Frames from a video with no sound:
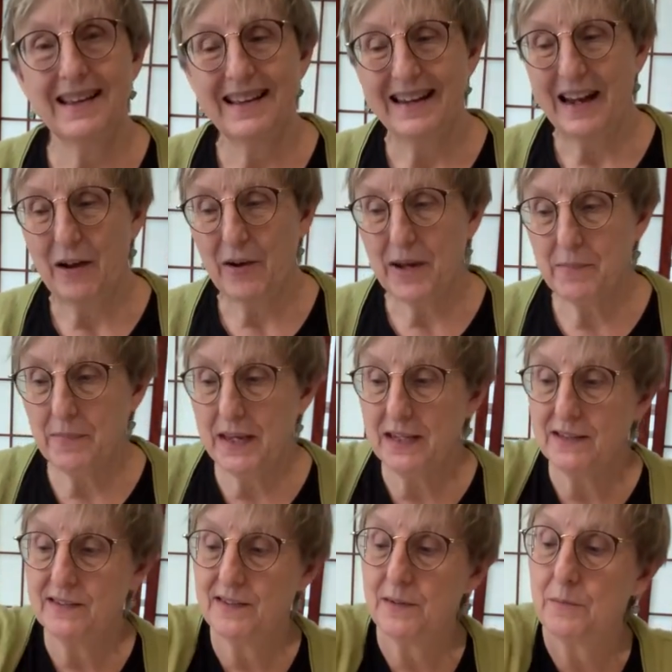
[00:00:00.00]
Now I made
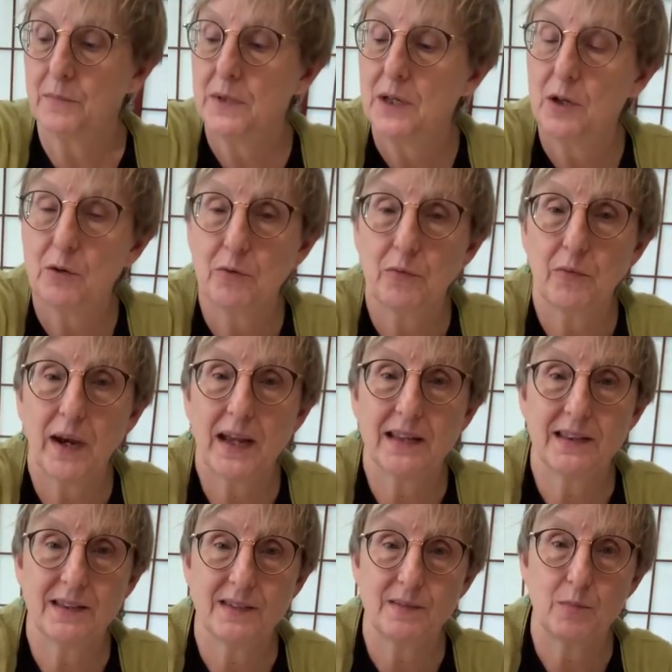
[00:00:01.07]
some red
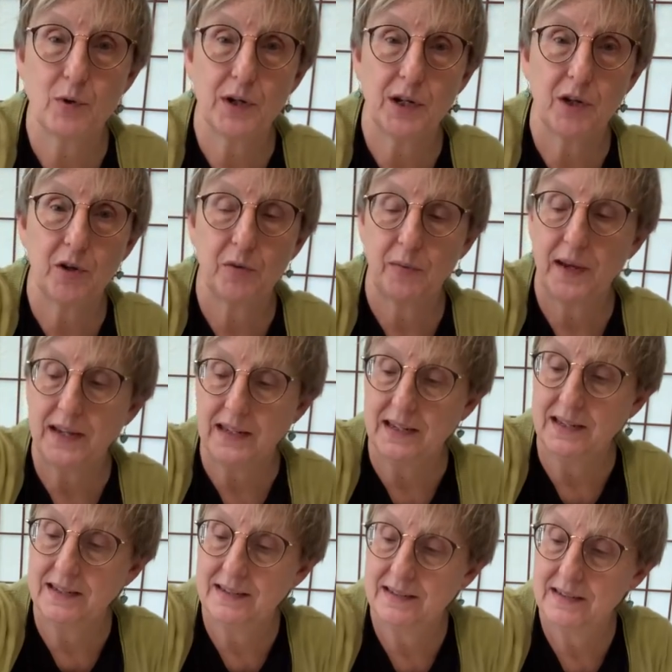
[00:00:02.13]
this morning already,
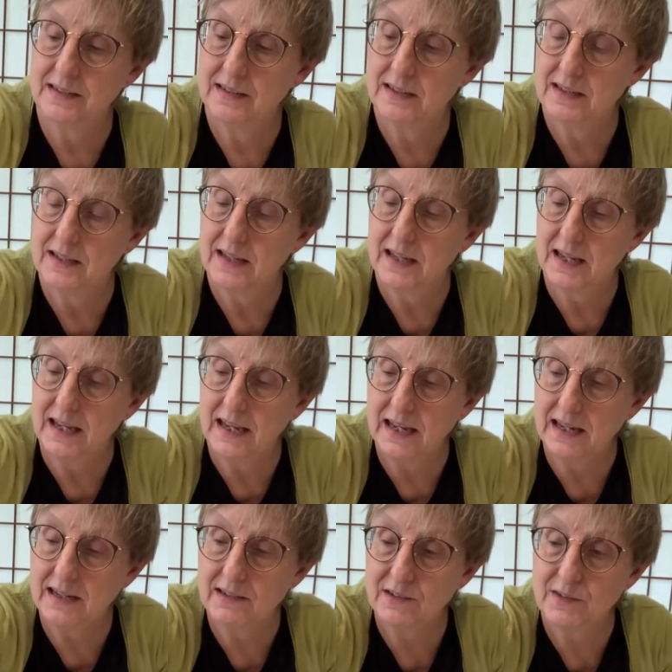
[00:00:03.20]

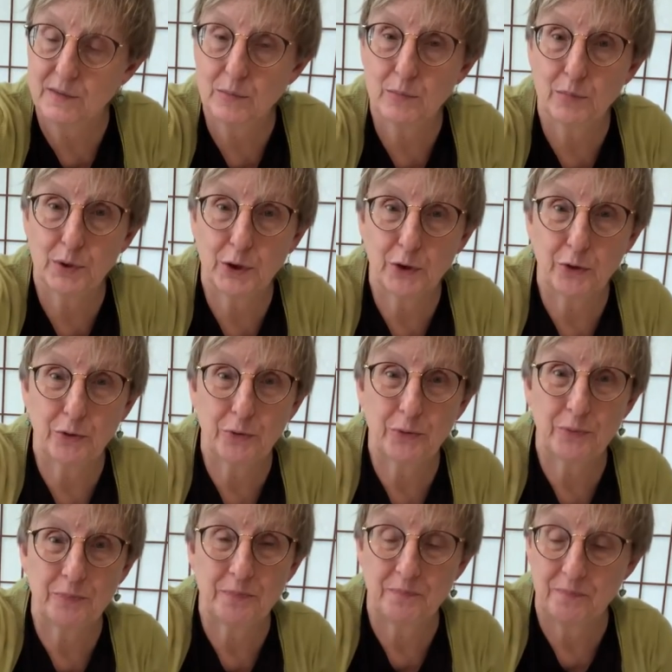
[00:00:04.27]
and some blue.
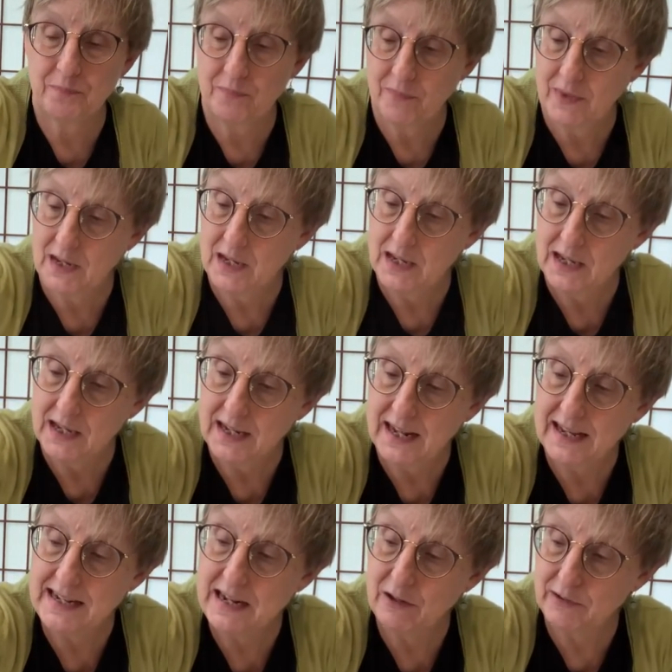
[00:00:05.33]
And
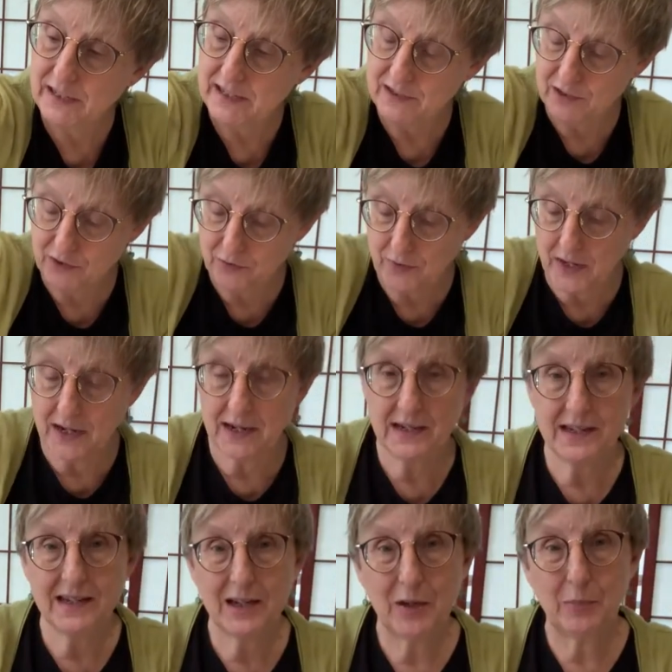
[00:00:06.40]
I'd now like to try
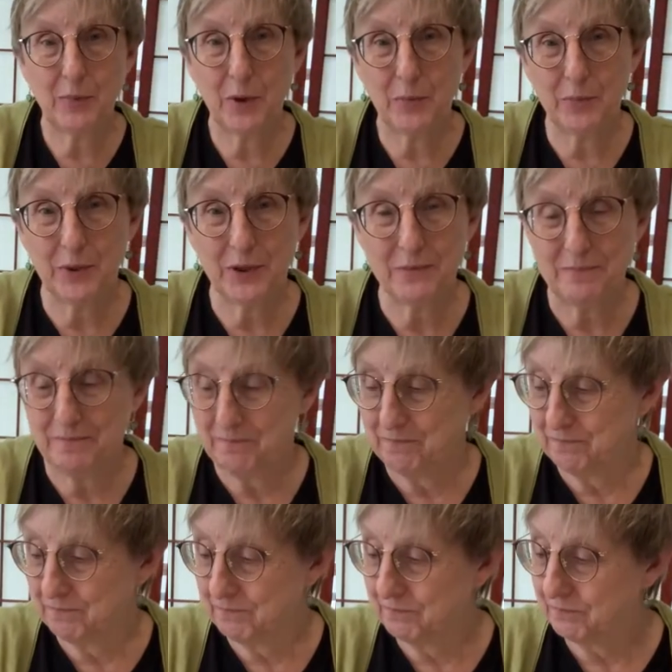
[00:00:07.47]
a purple.
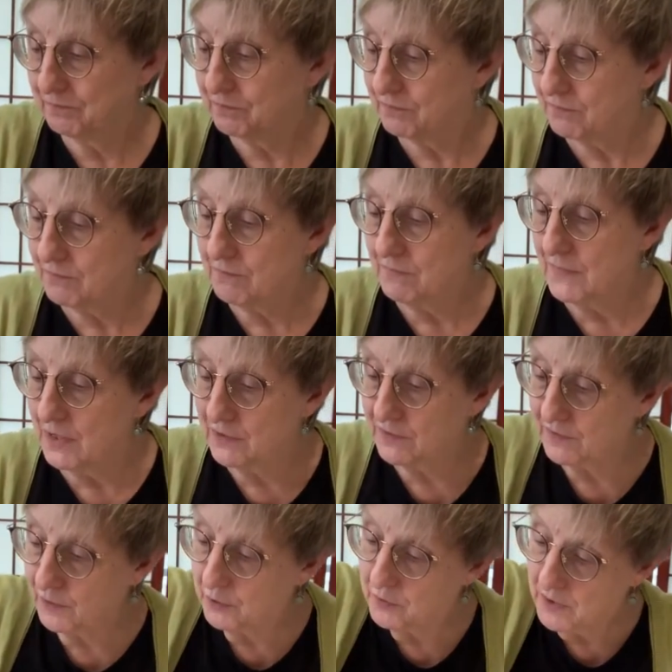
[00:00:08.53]

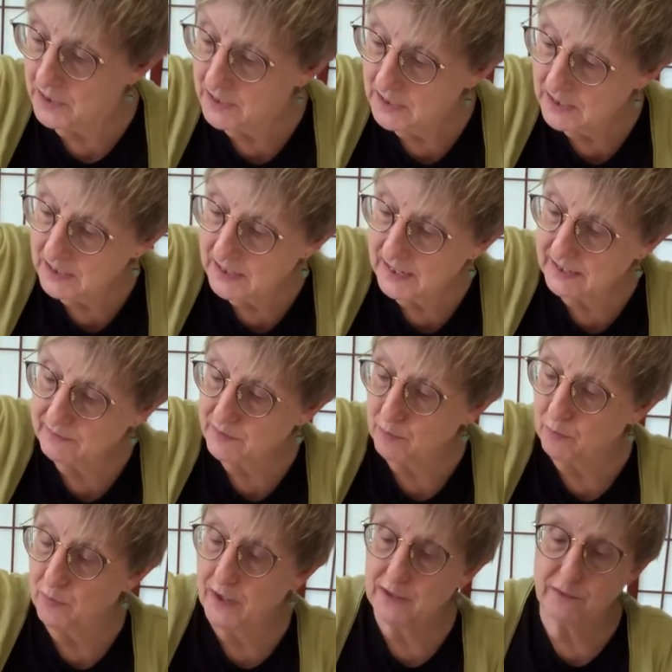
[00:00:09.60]
So I have some
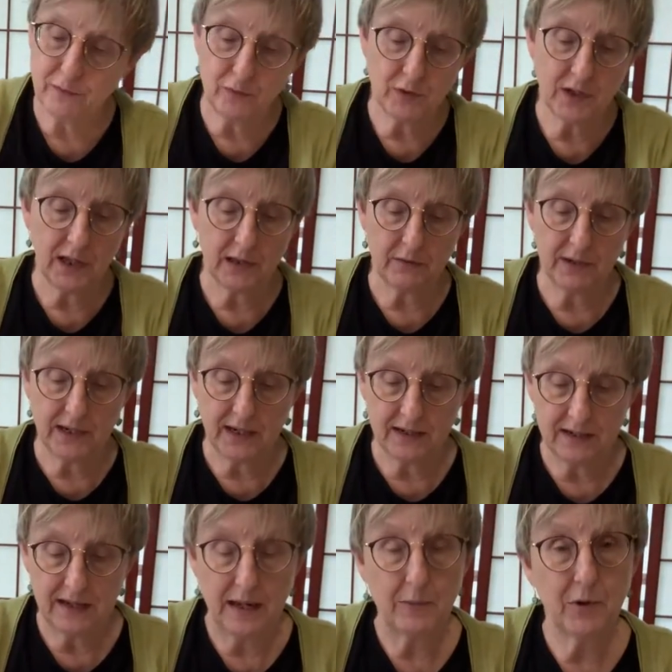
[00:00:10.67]
red food coloring.
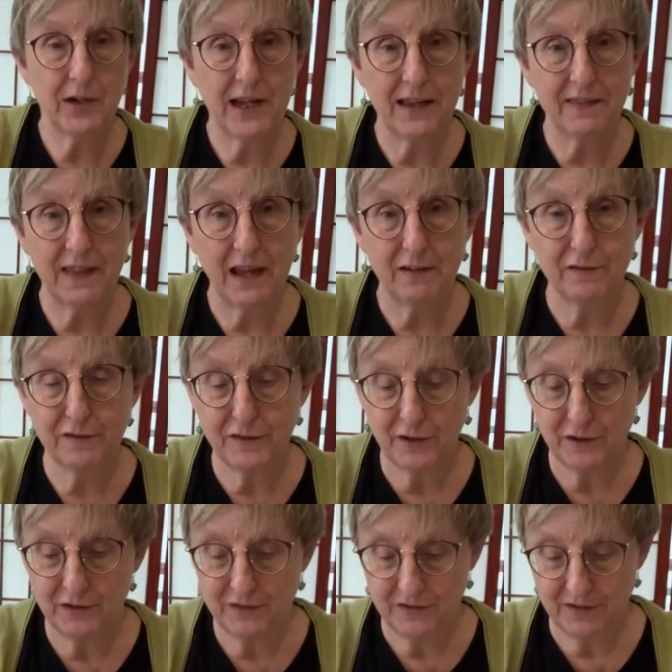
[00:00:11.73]
I'm going to add that
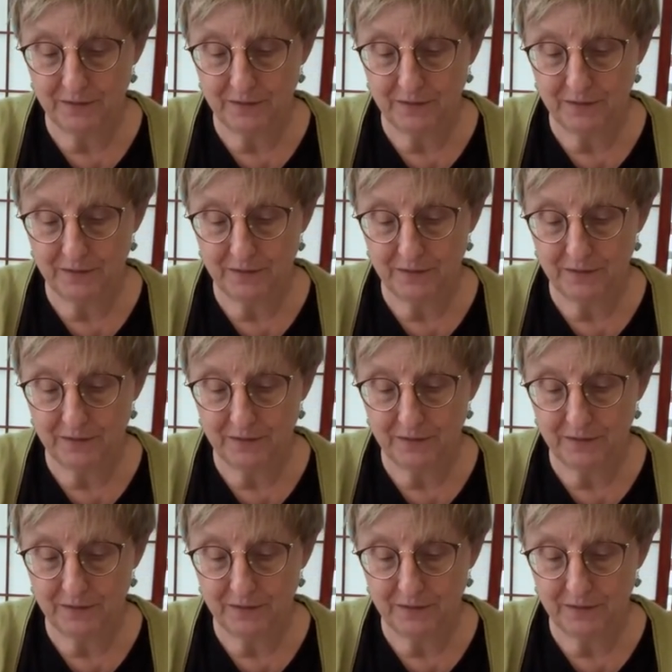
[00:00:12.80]
first.